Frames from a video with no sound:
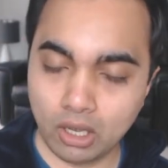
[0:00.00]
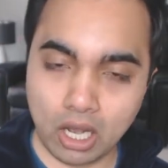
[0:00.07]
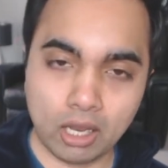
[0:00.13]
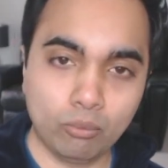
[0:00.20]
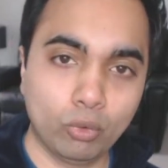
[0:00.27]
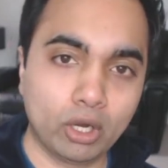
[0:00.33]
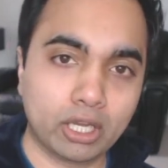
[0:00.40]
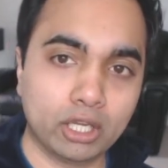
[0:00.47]

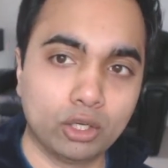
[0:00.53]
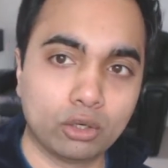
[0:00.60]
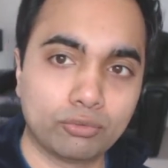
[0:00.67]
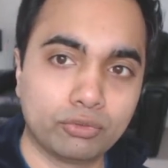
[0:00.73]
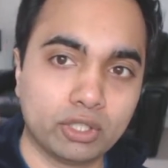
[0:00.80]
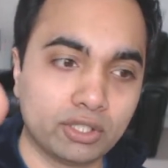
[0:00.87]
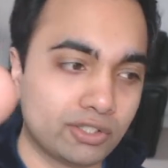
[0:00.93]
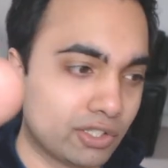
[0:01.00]
I'm working
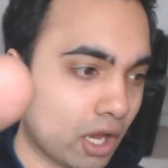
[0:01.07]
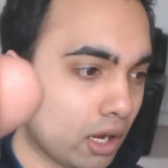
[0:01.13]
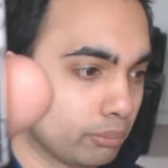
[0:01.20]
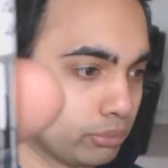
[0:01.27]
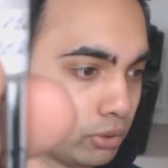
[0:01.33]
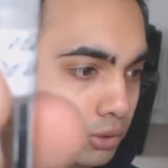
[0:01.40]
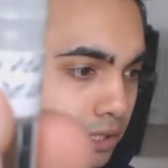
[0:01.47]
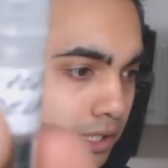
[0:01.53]
off this
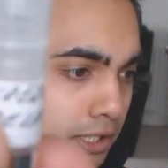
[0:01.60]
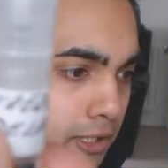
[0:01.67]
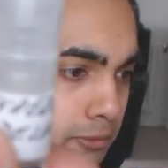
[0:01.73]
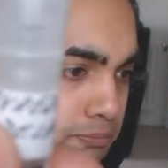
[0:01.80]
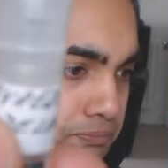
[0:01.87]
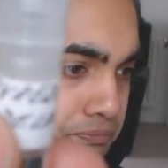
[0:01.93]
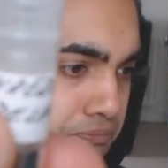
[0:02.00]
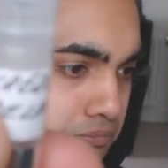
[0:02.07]
sample here